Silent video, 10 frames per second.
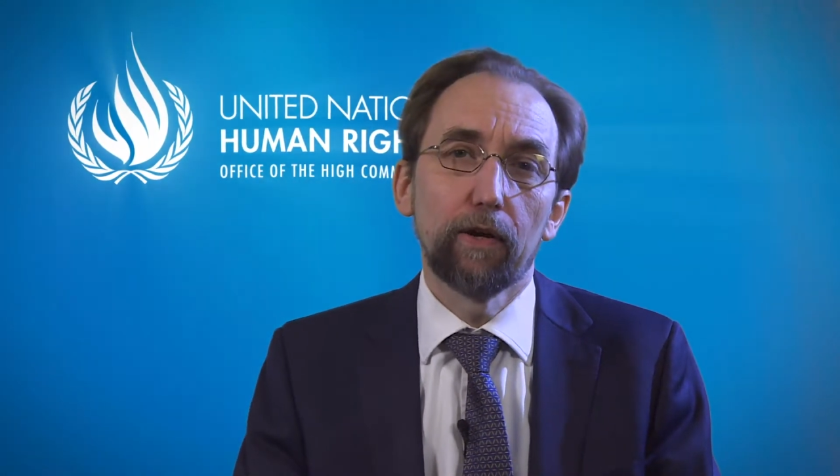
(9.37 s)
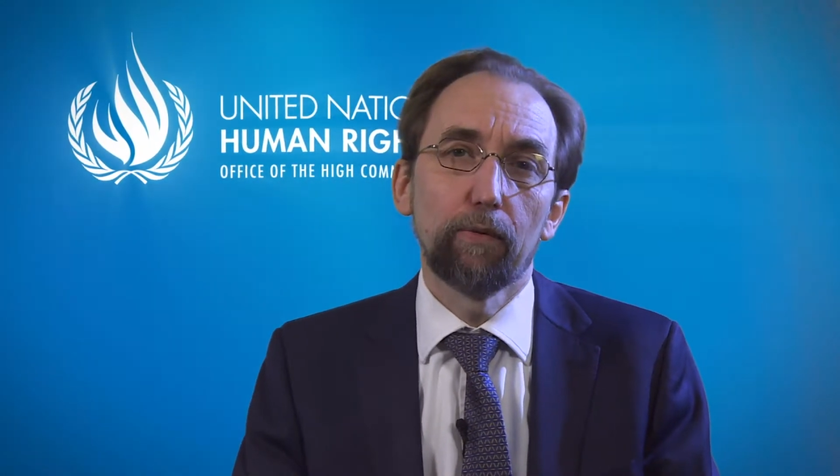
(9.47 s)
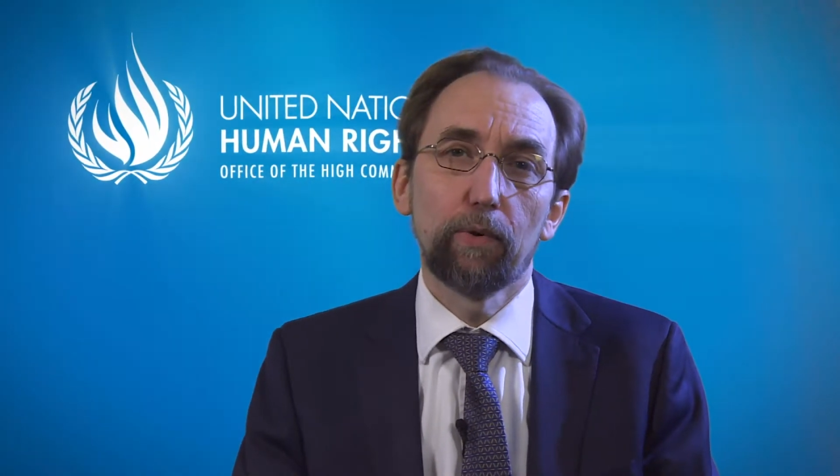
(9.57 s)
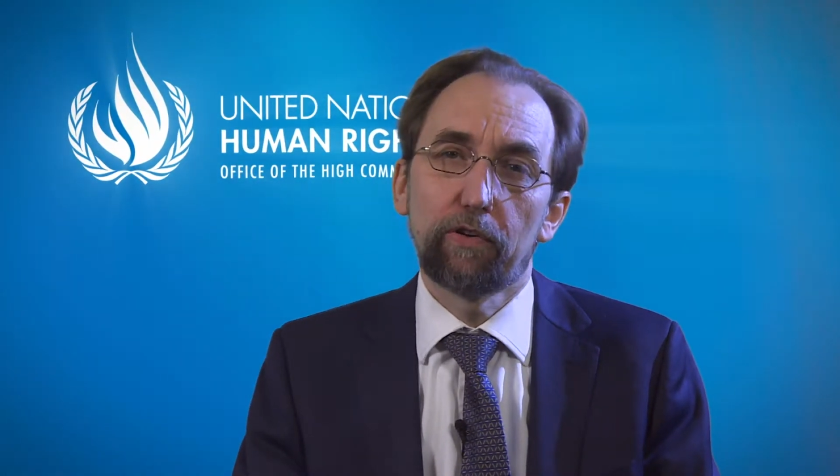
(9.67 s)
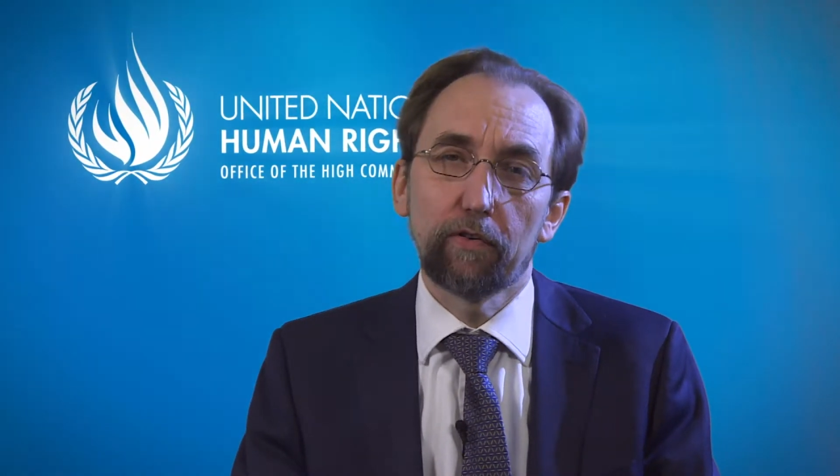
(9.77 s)

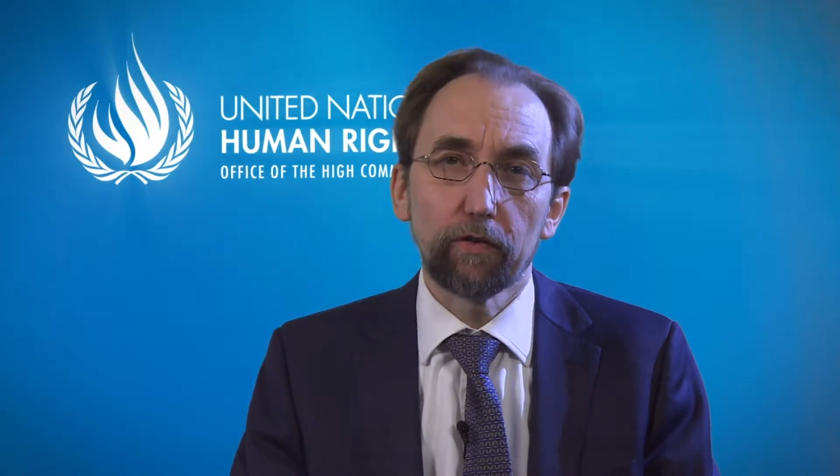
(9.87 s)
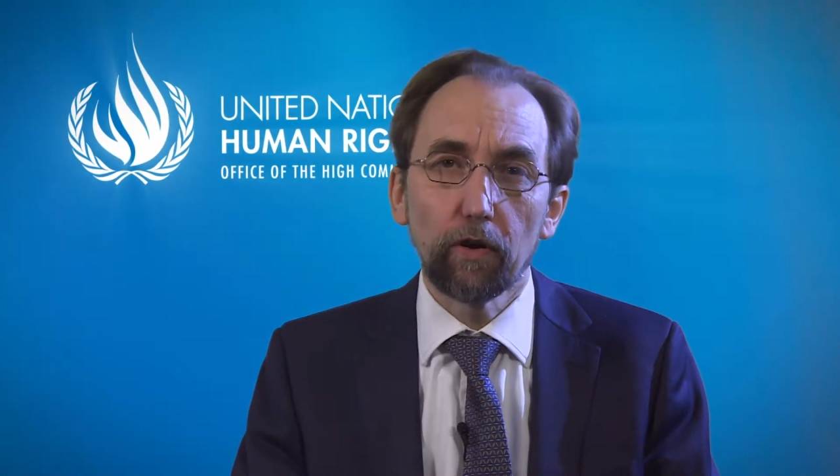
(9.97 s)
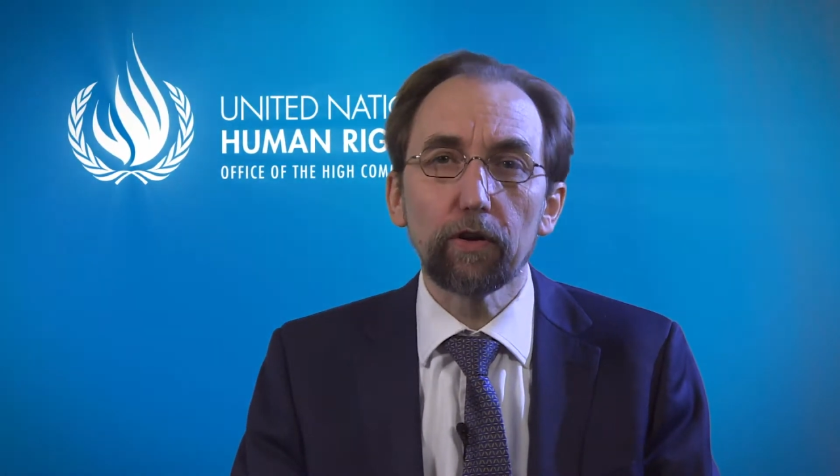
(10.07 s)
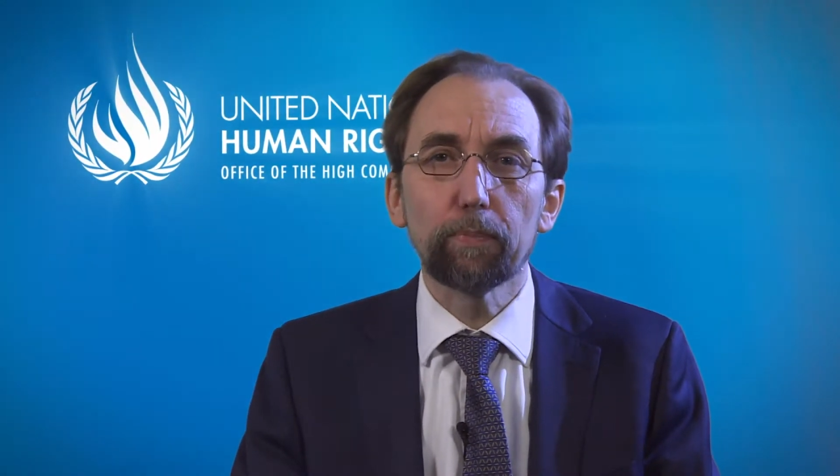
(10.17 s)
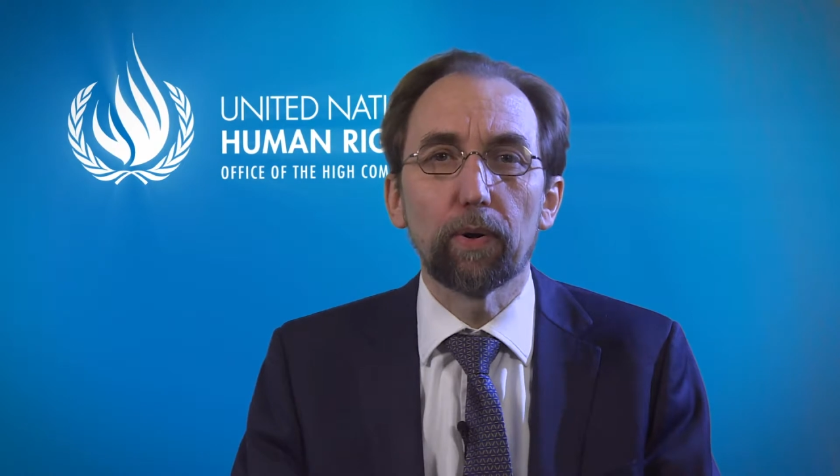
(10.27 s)
which is
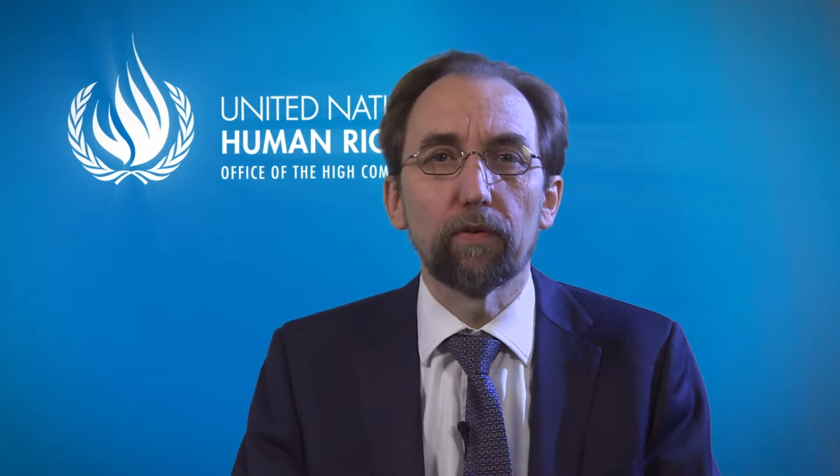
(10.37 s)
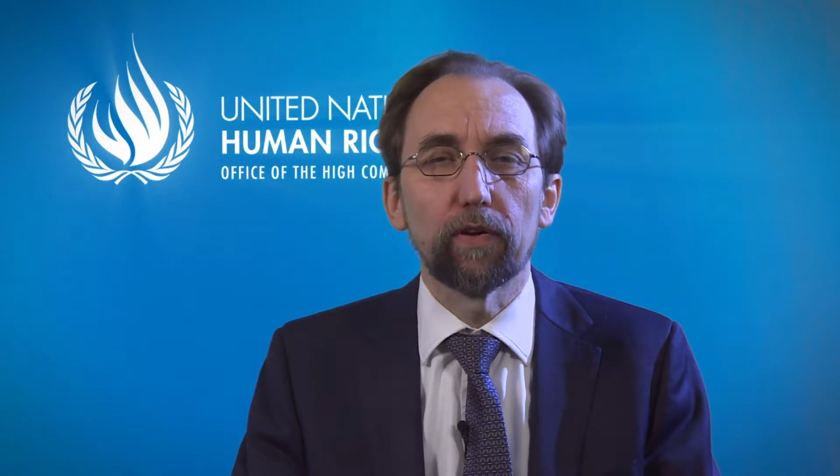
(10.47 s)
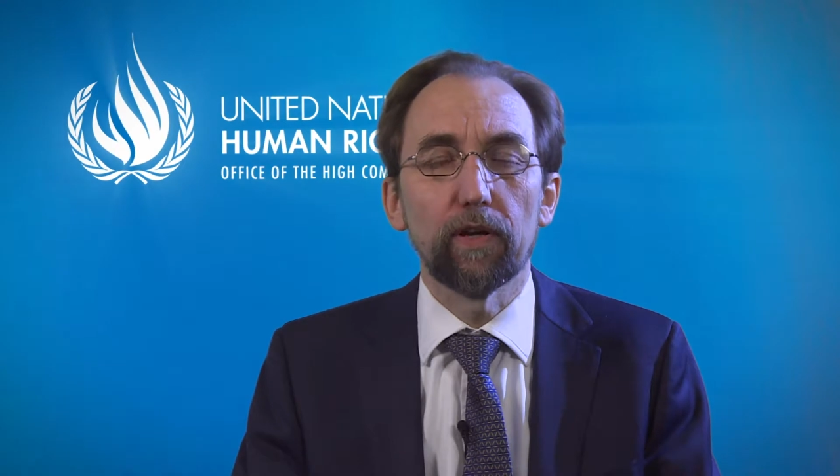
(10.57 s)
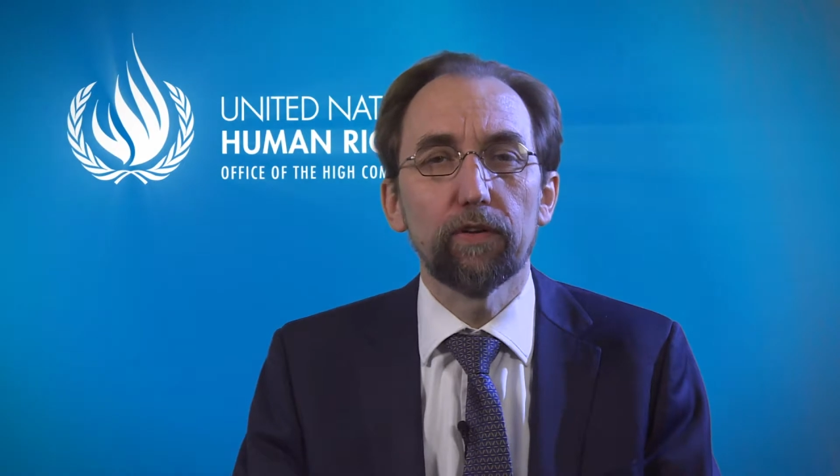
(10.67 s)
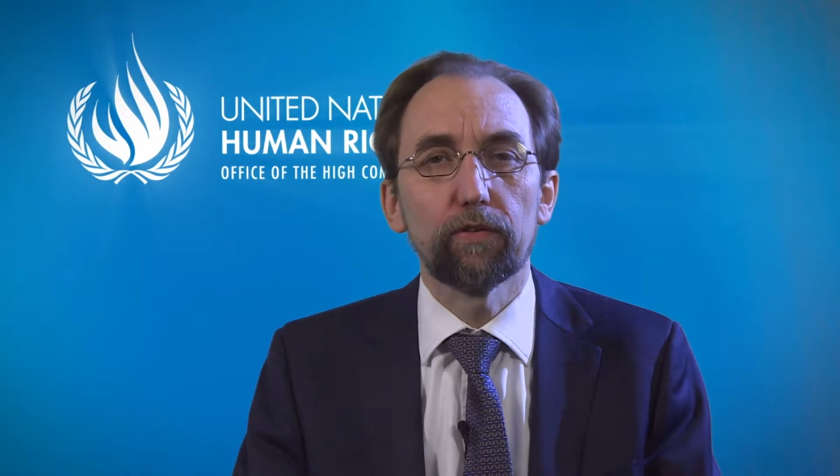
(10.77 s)
not a
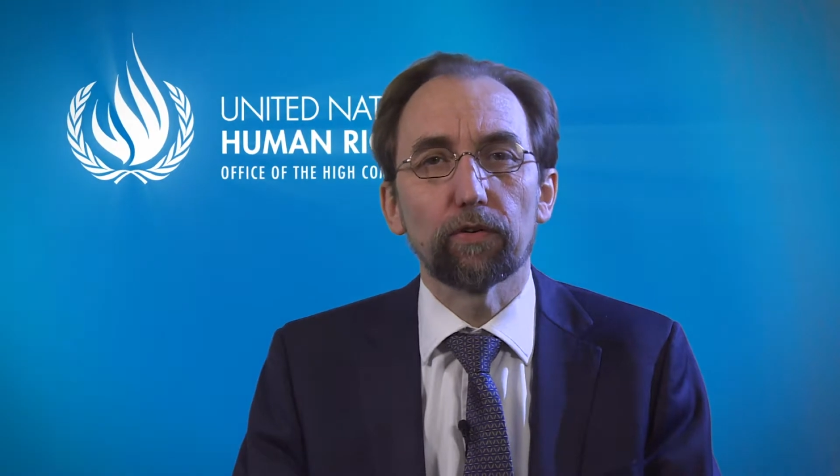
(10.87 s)
privilege